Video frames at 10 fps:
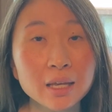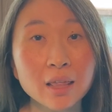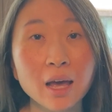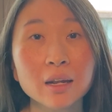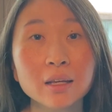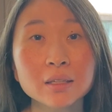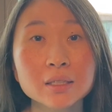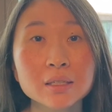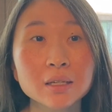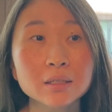that
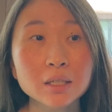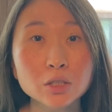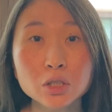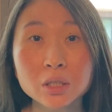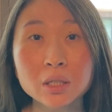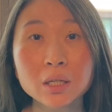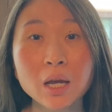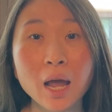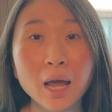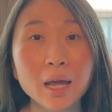it's
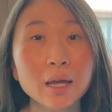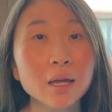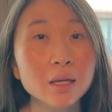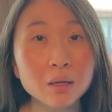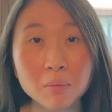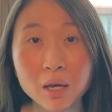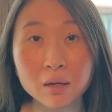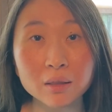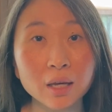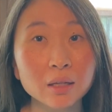essentially an
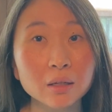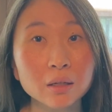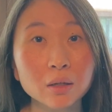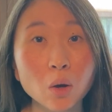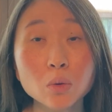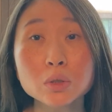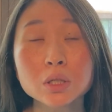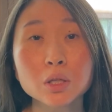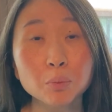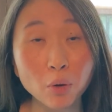email that goes
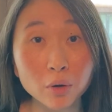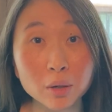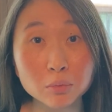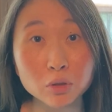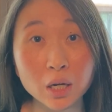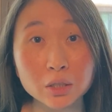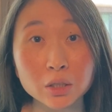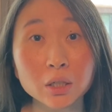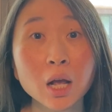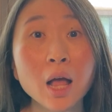to the program
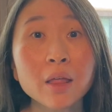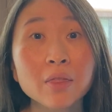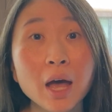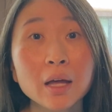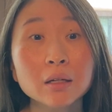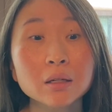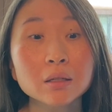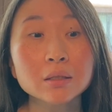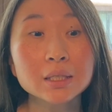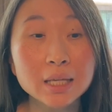director that
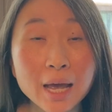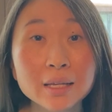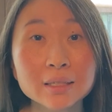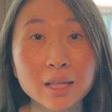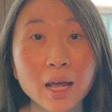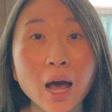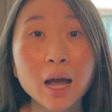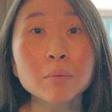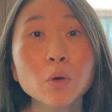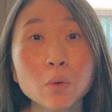says that
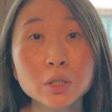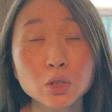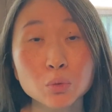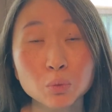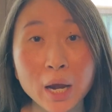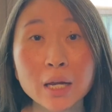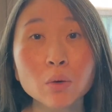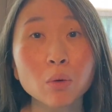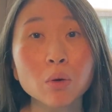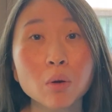I'm going to rank
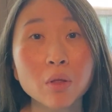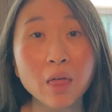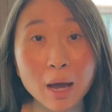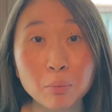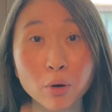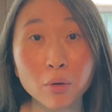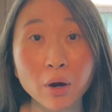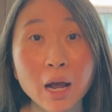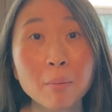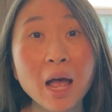that
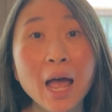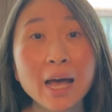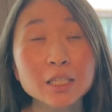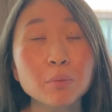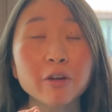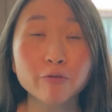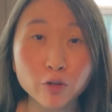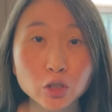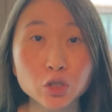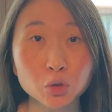program as my
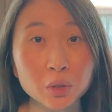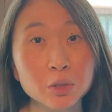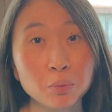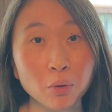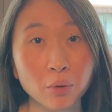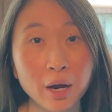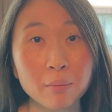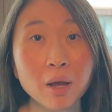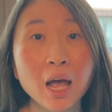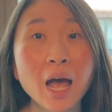first choice
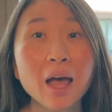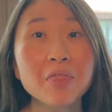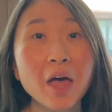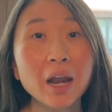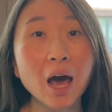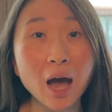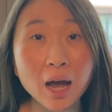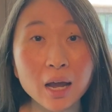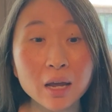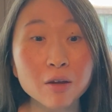program, and that
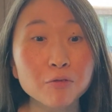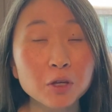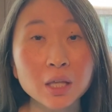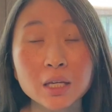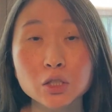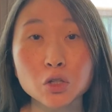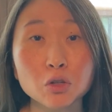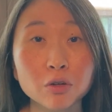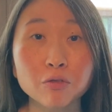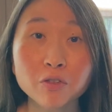I feel like it's a
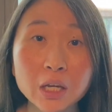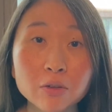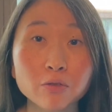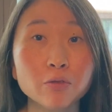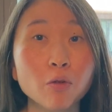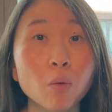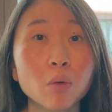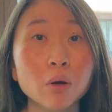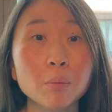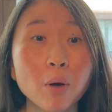good fit
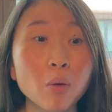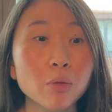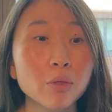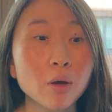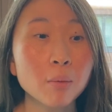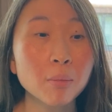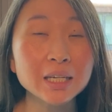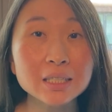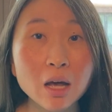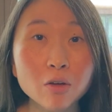for both
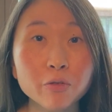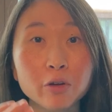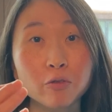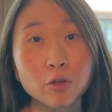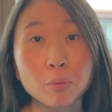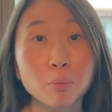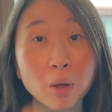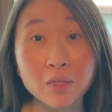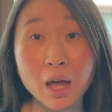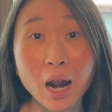myself and
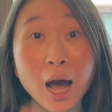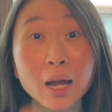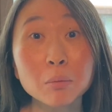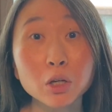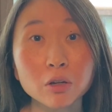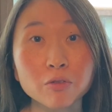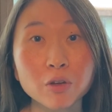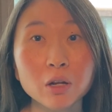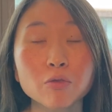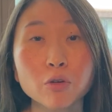that I'm a good
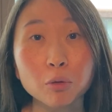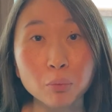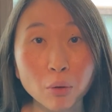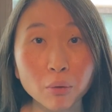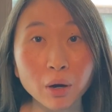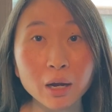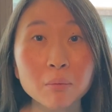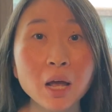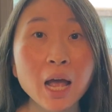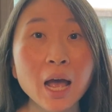fit for the
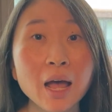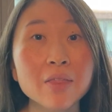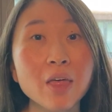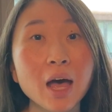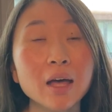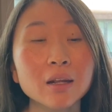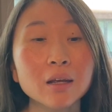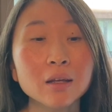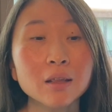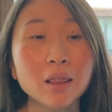program, and
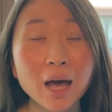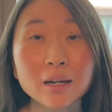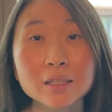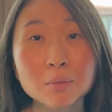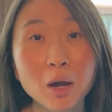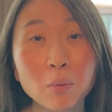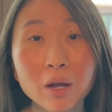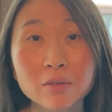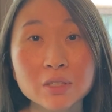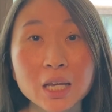that is my
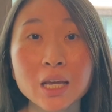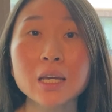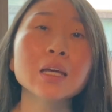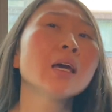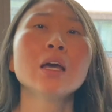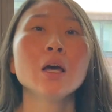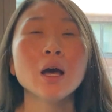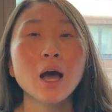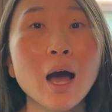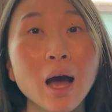way of saying
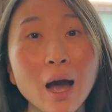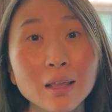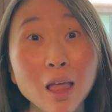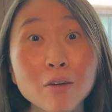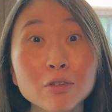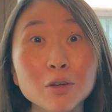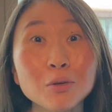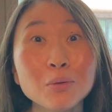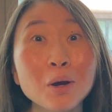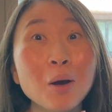I love
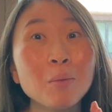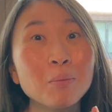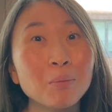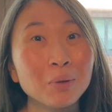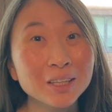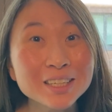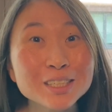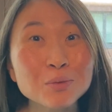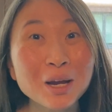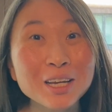you,
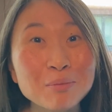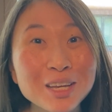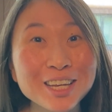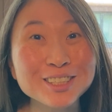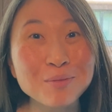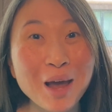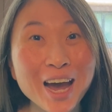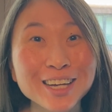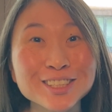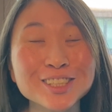please rank me to
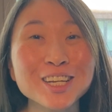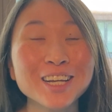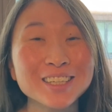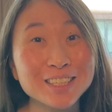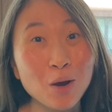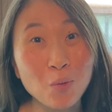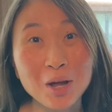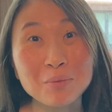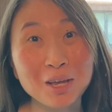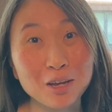match because I
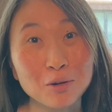want to be at your